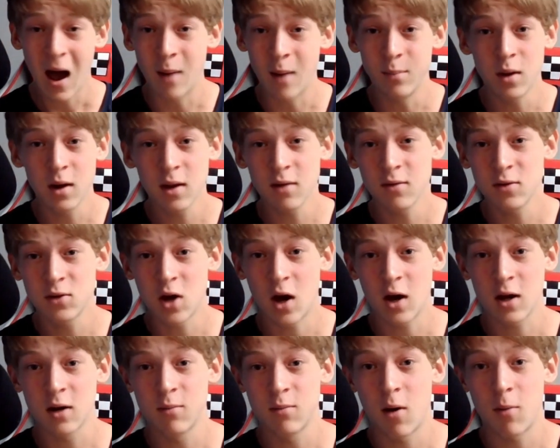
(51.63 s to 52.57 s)
I'm not even
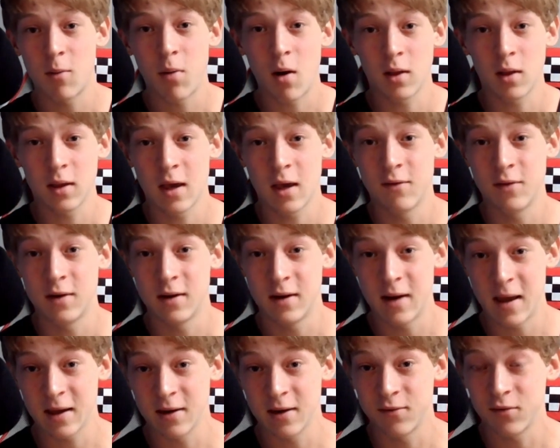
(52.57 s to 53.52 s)
talking about Polyev in a
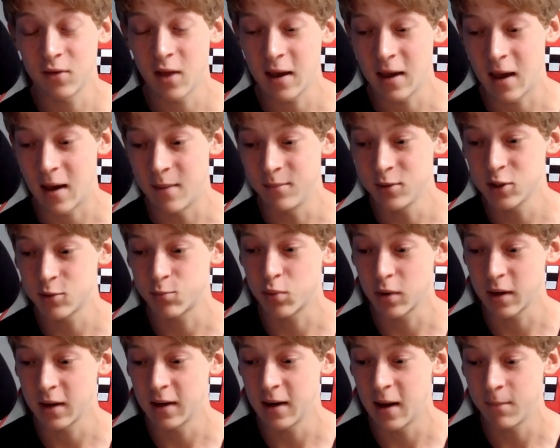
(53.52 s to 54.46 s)
negative light. I'm just
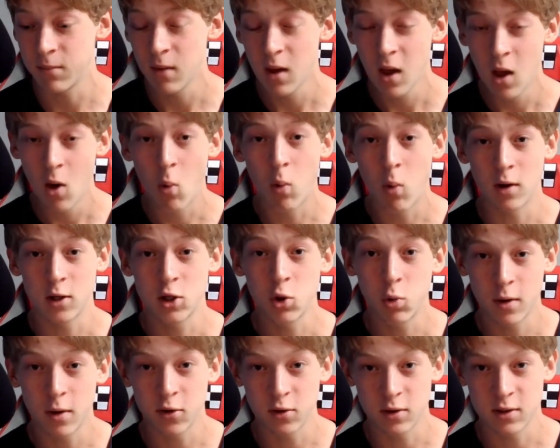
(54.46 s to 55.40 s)
bringing up what
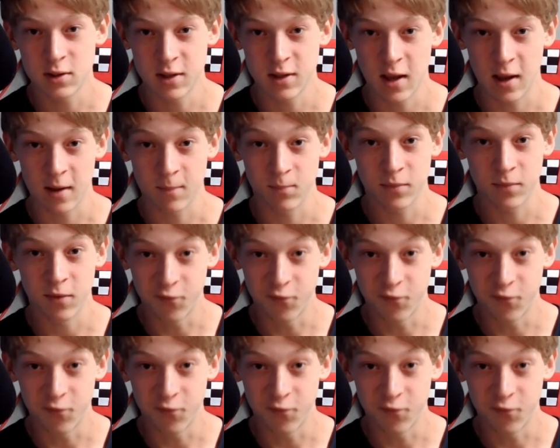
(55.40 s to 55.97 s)
Twitter is saying.